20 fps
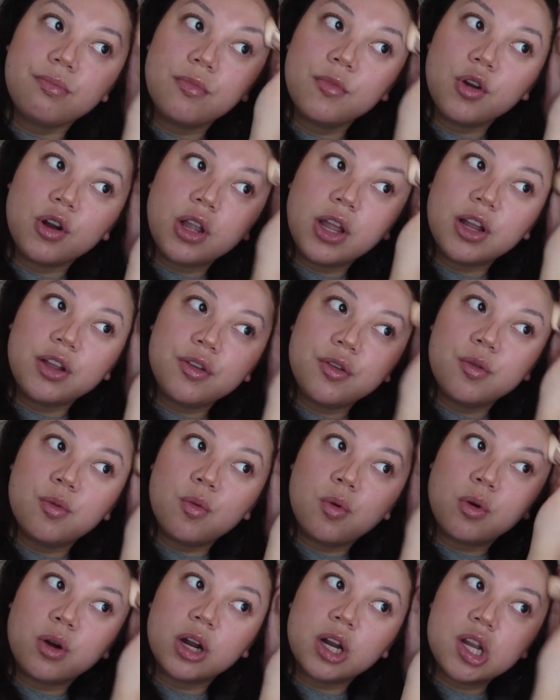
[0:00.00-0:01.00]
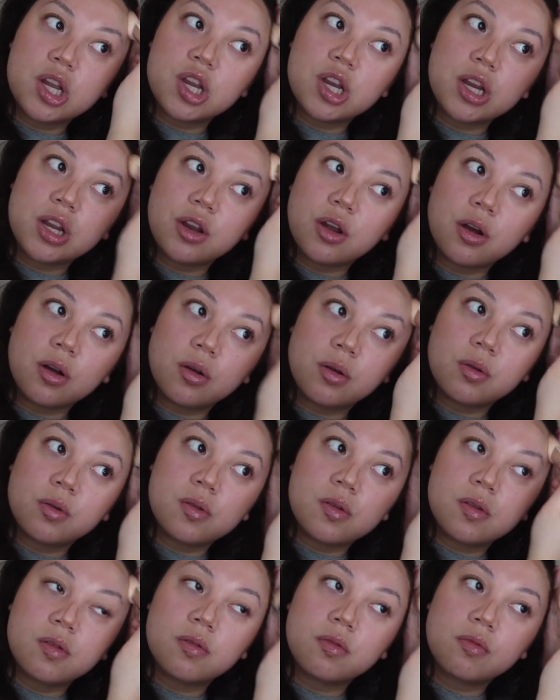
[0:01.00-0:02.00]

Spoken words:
or like too orangey tone,